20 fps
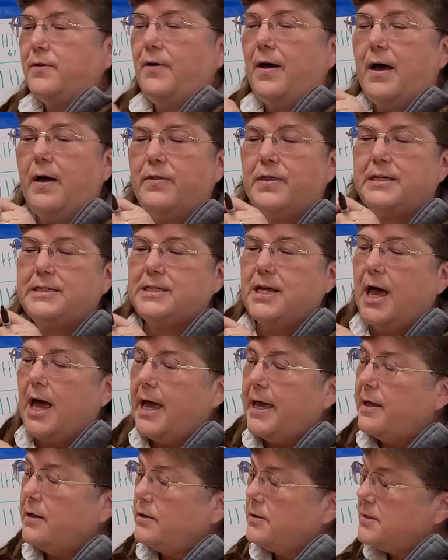of how the
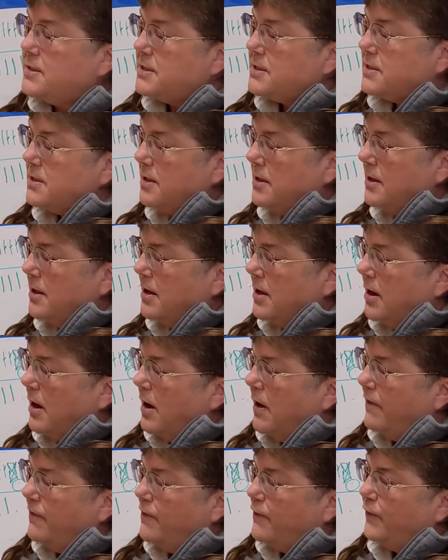tiles
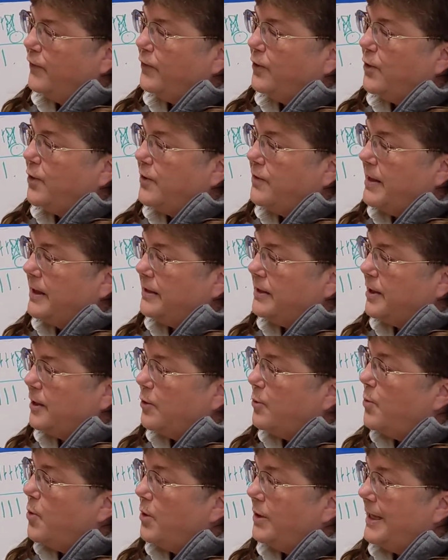on the floor, they
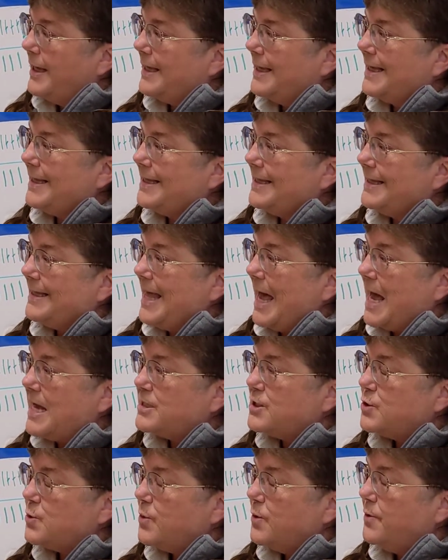look more like a
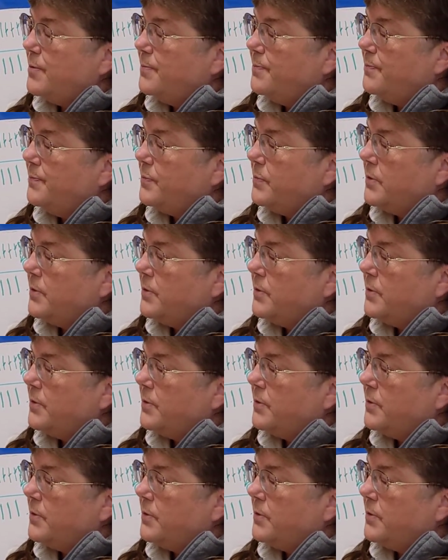classroom.